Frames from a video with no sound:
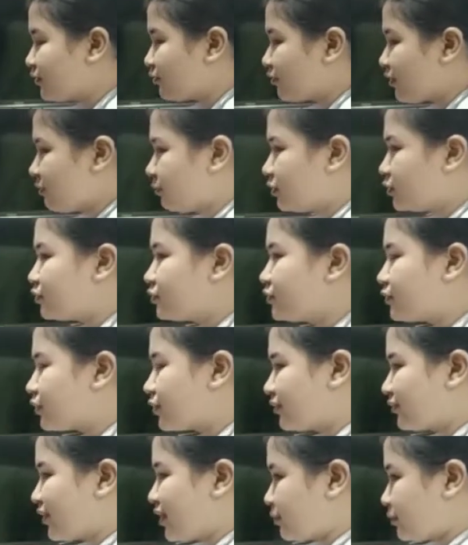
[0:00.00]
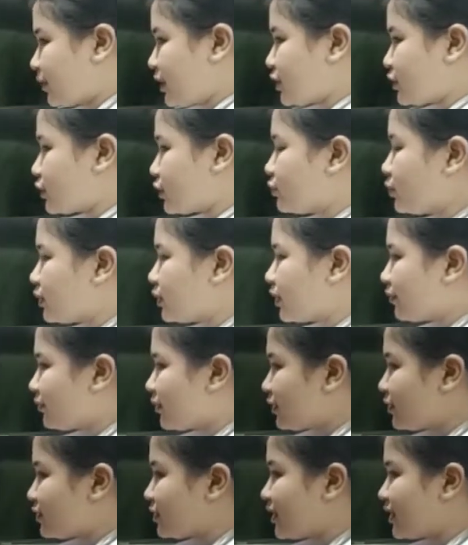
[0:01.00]
fremitus or vibration whenever
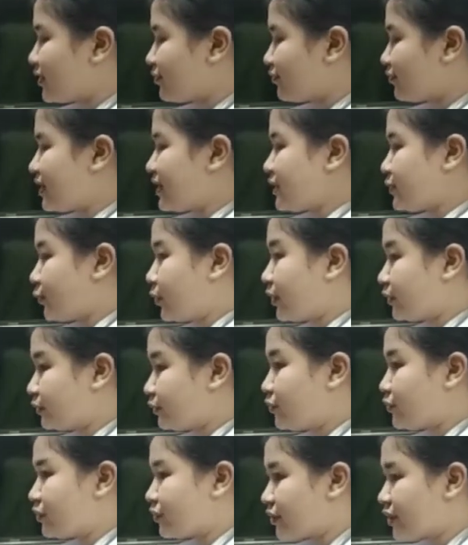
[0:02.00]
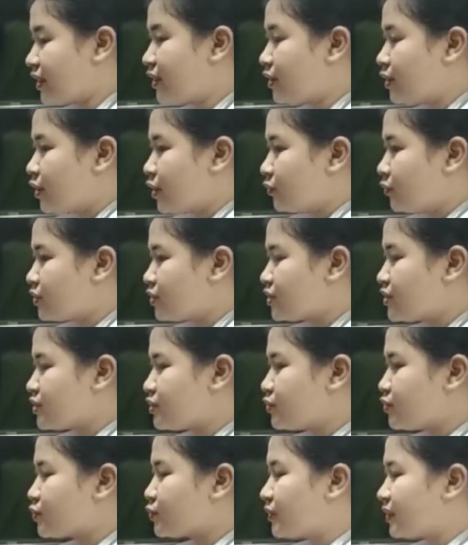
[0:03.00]
you say the phrase 1, 2, 3, which is
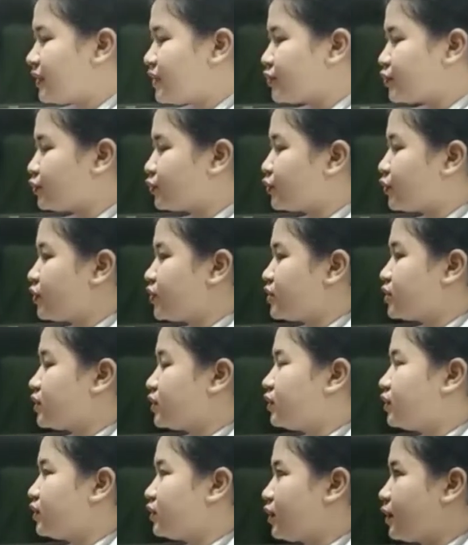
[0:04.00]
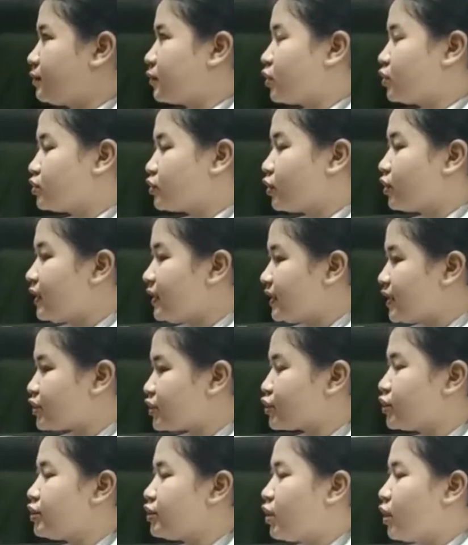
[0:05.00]
usually due to
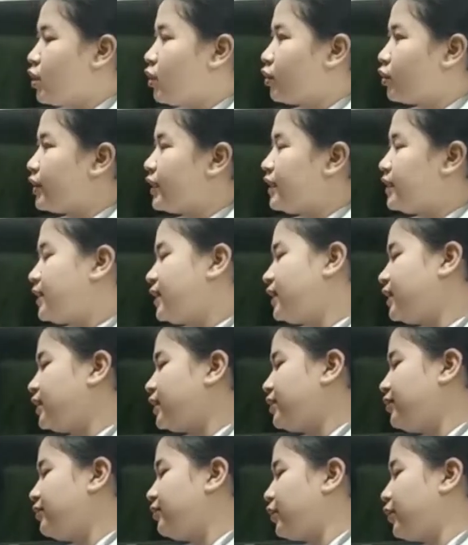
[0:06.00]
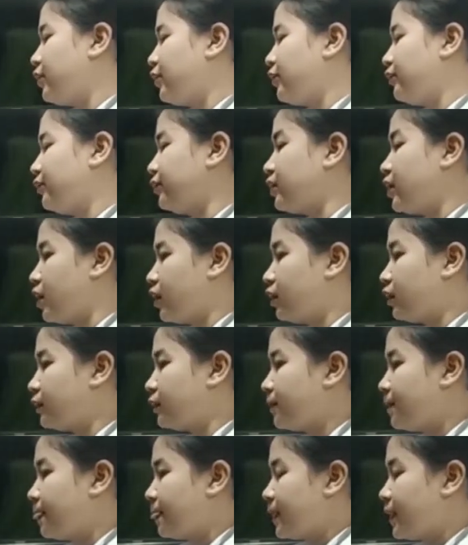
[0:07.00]
consolidation or indicative of
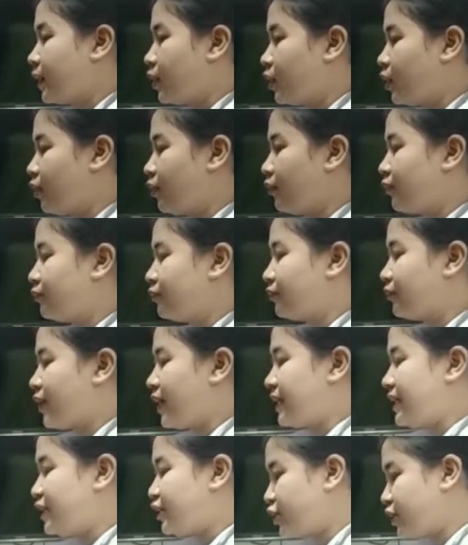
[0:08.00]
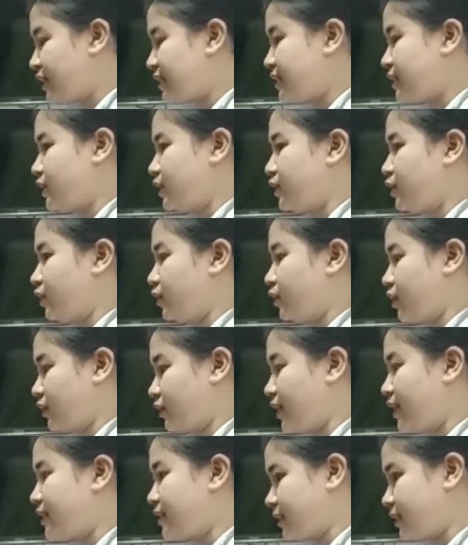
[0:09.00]
an increase in the lung
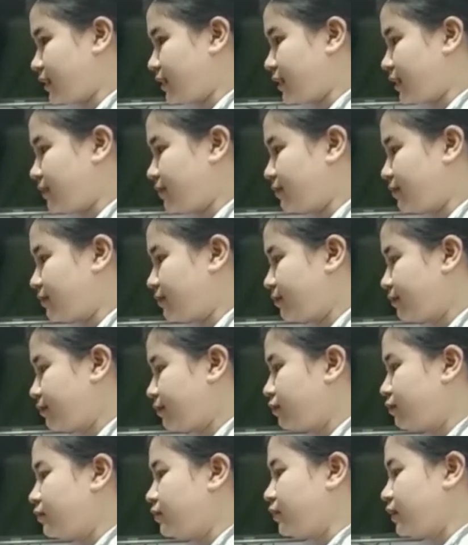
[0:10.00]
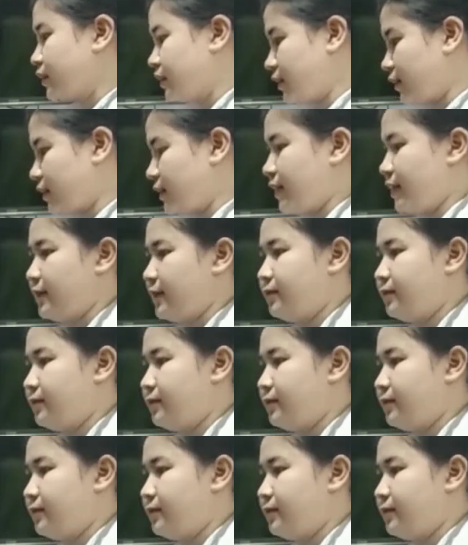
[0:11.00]
density. Okay.